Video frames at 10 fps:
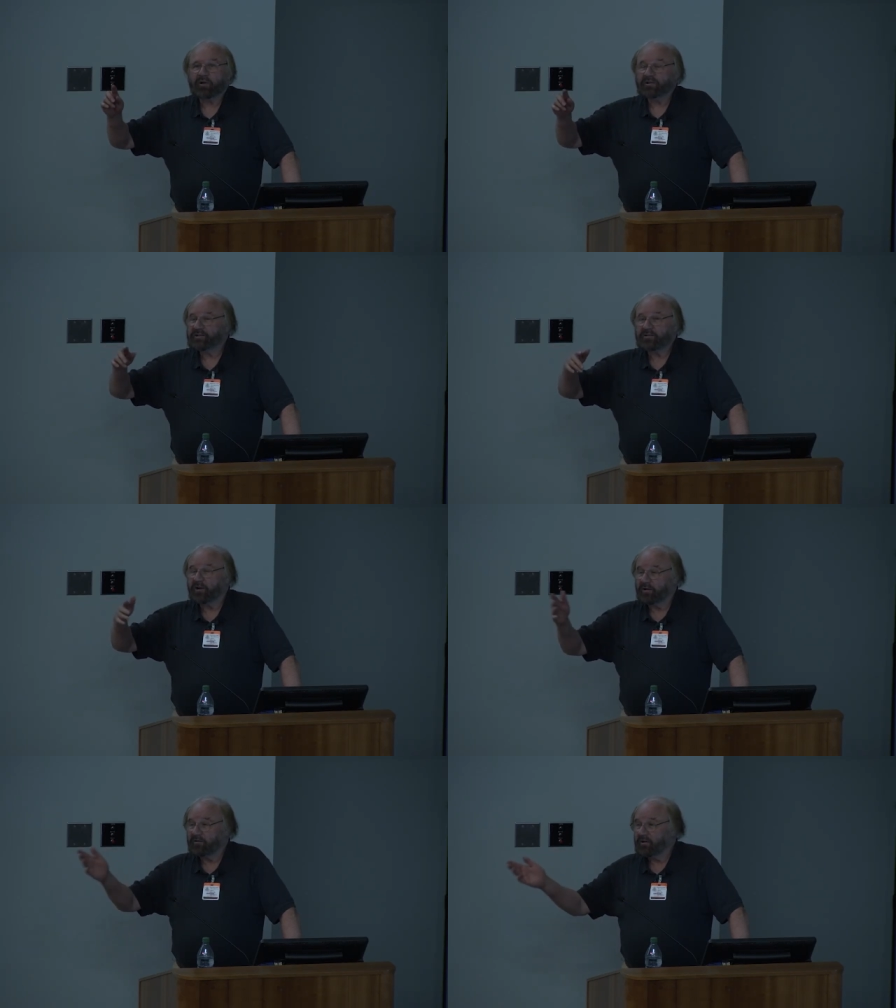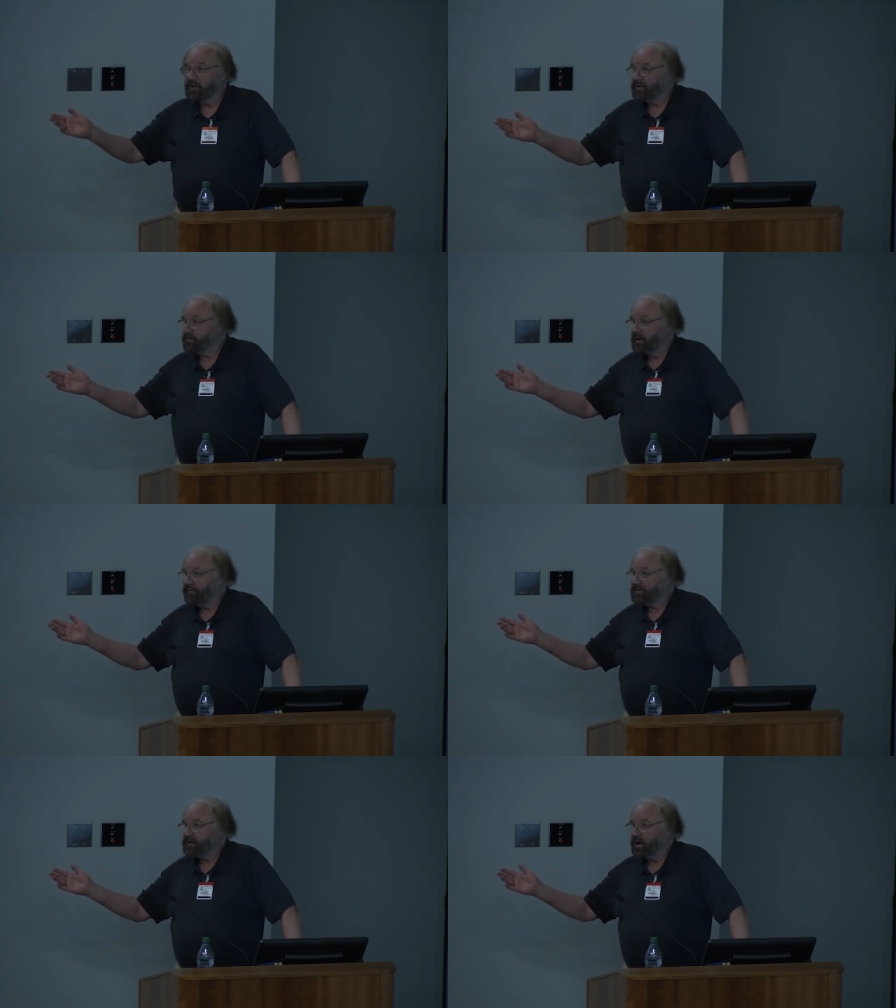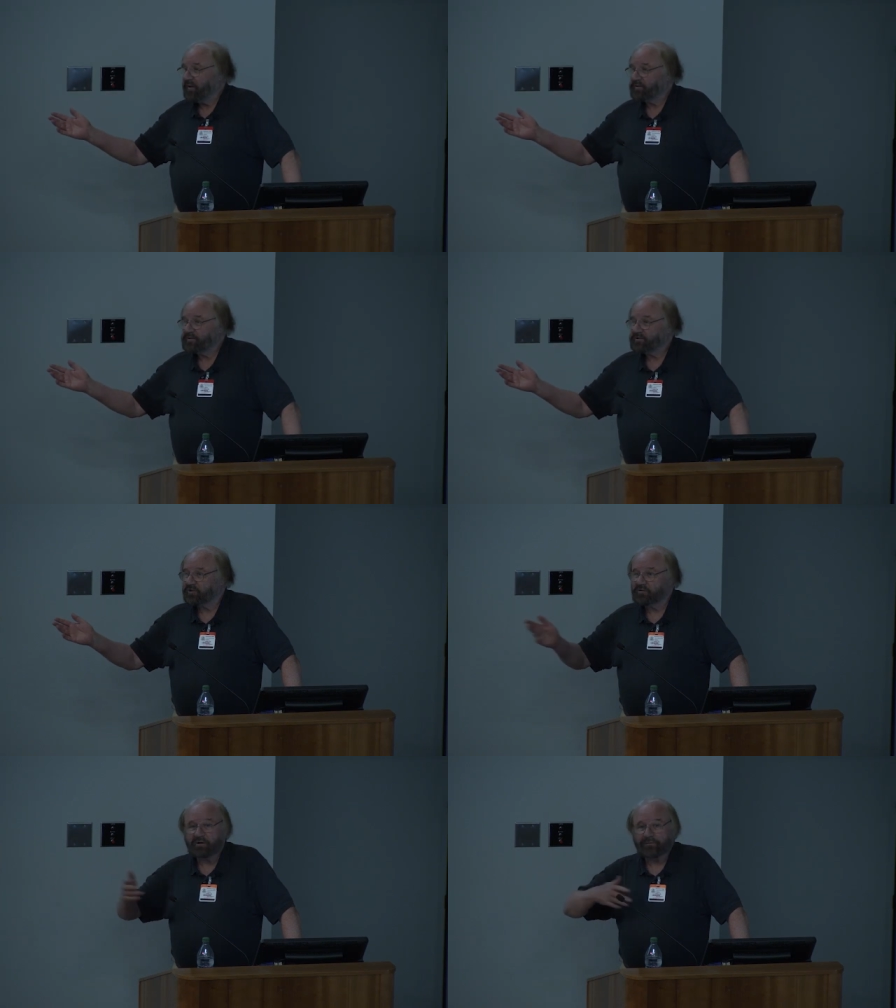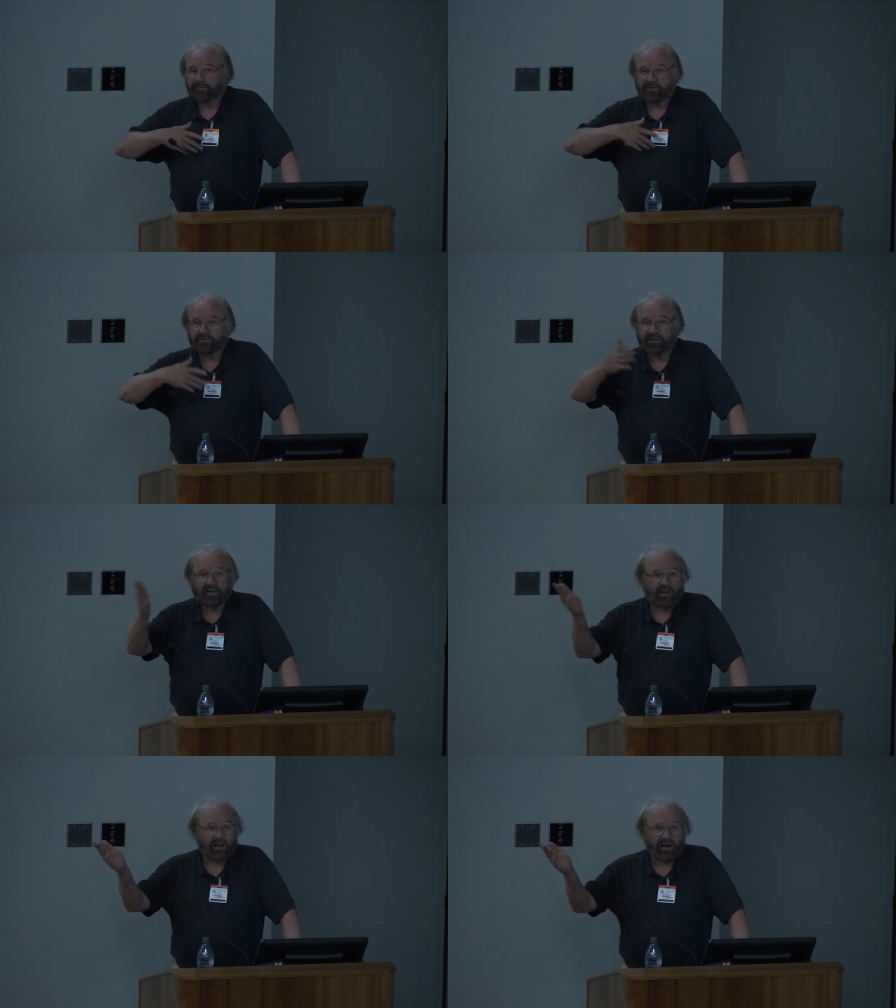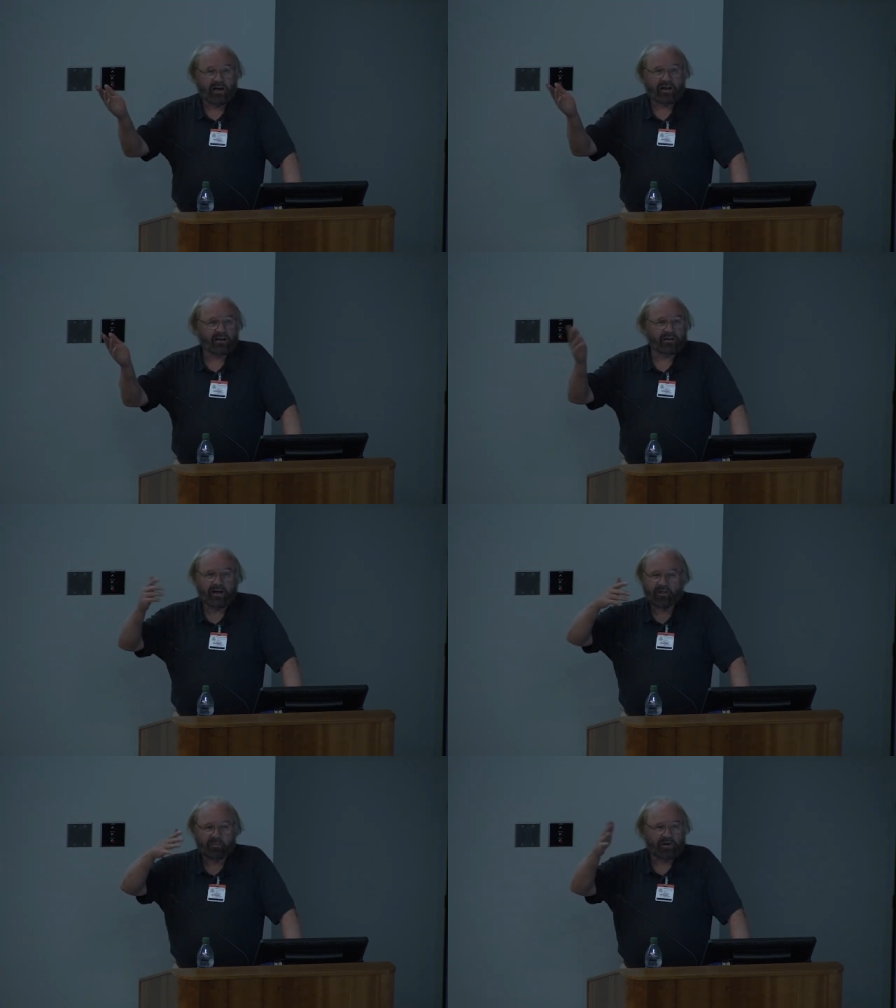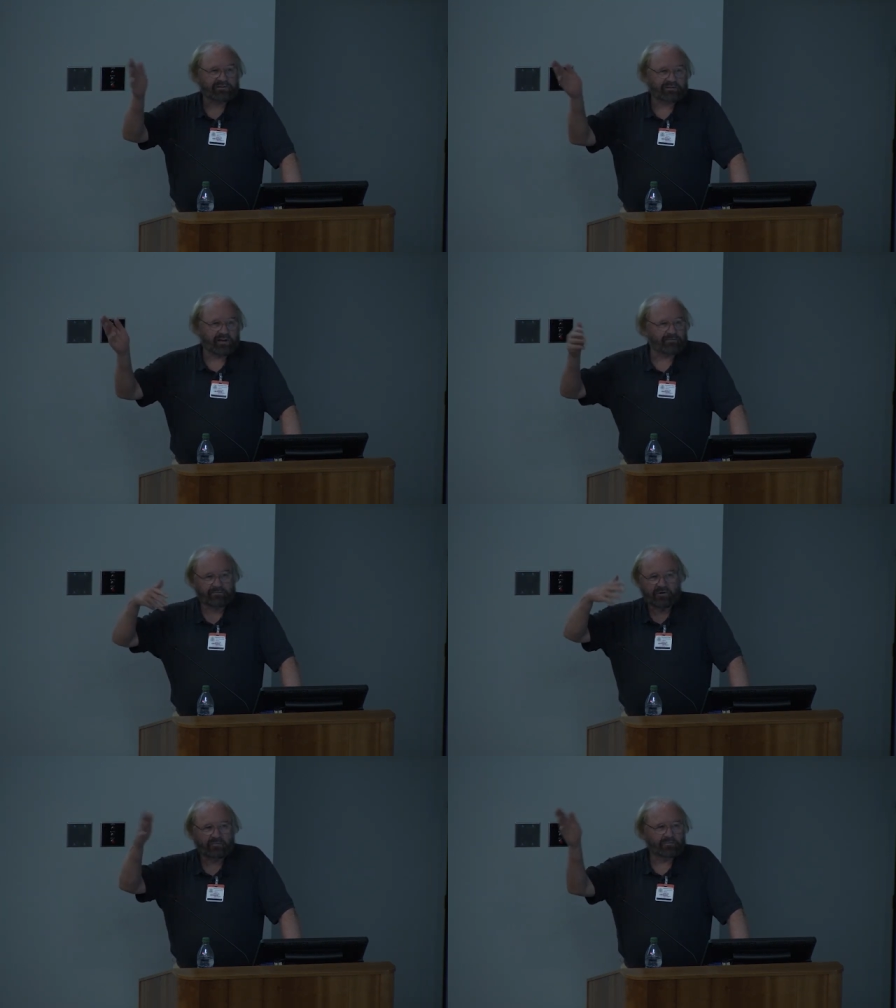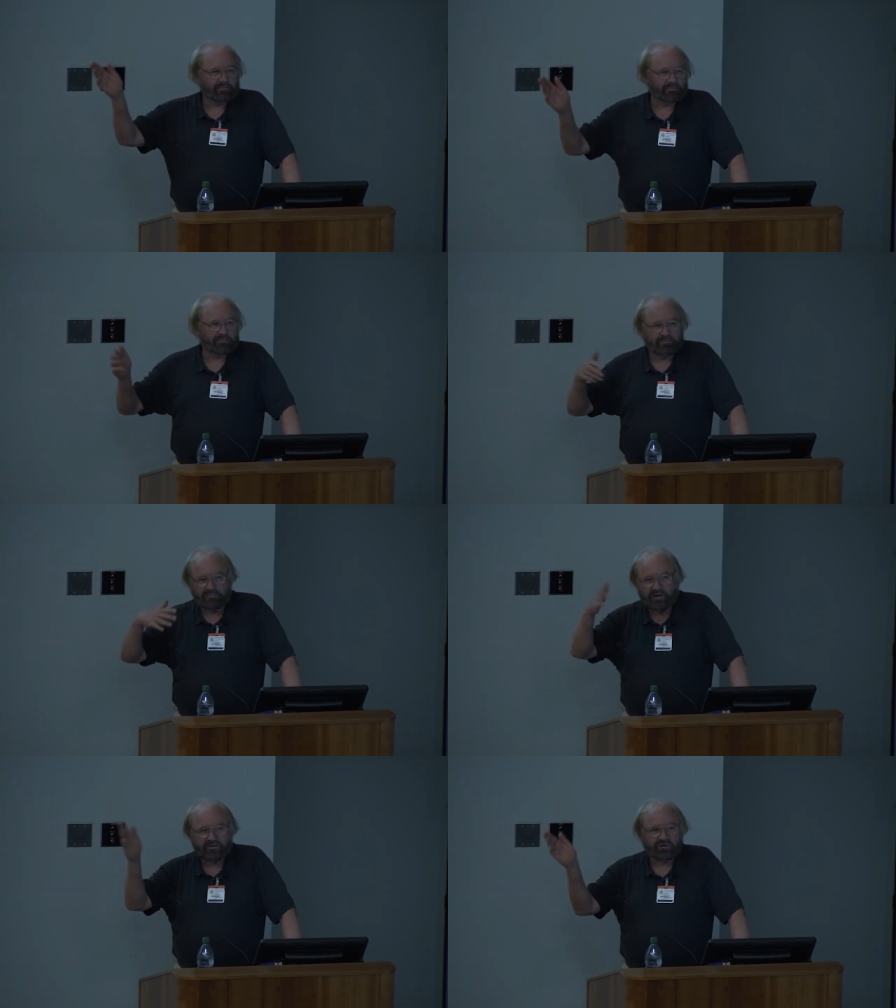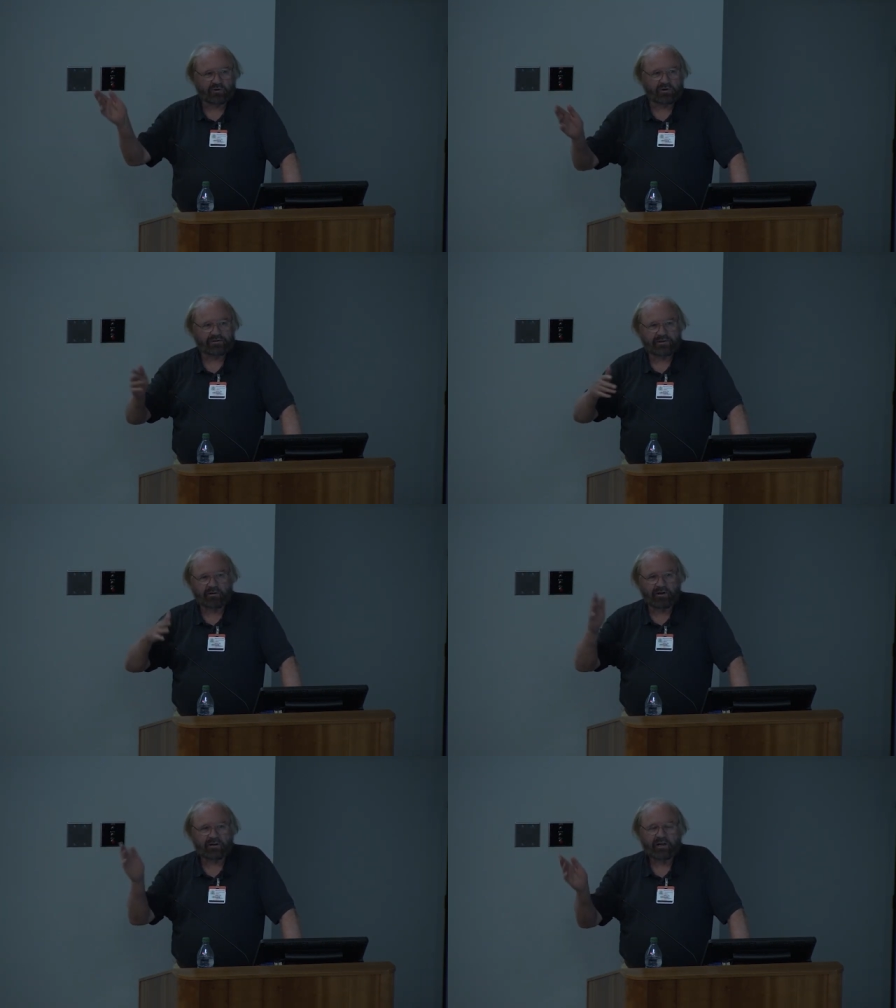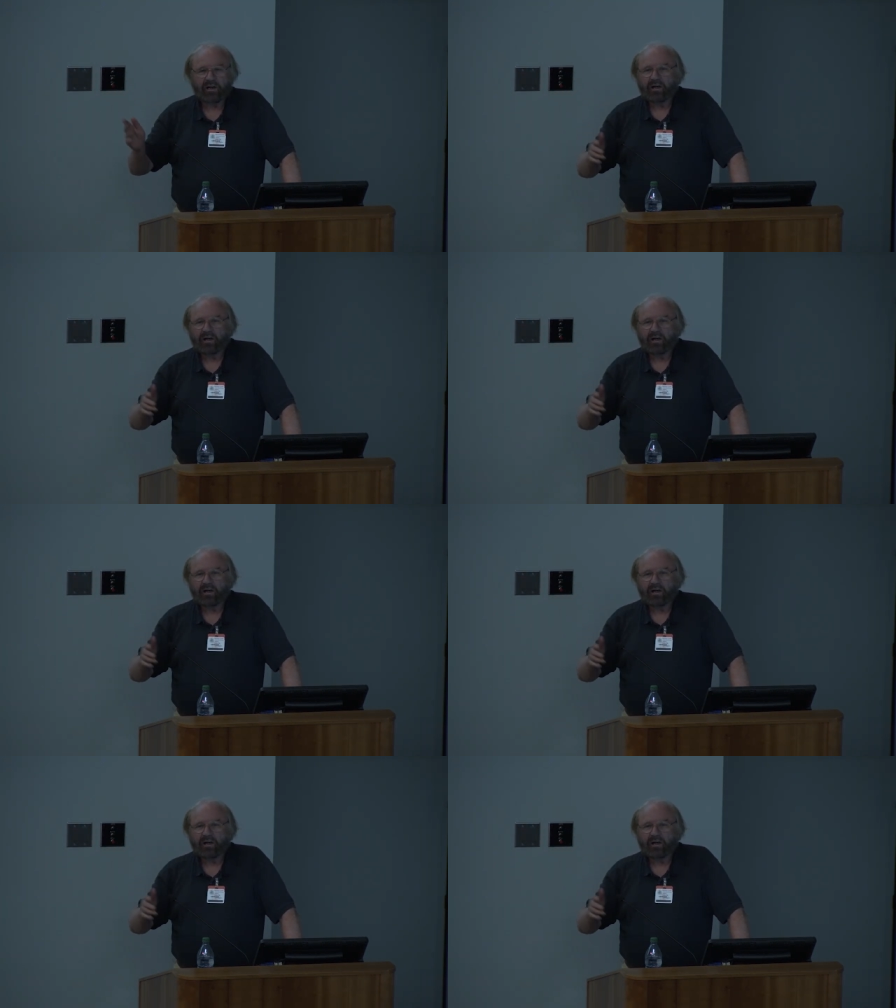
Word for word: and this is not unique to FSI, this is true of DLI and other places I've you know, been to and so on,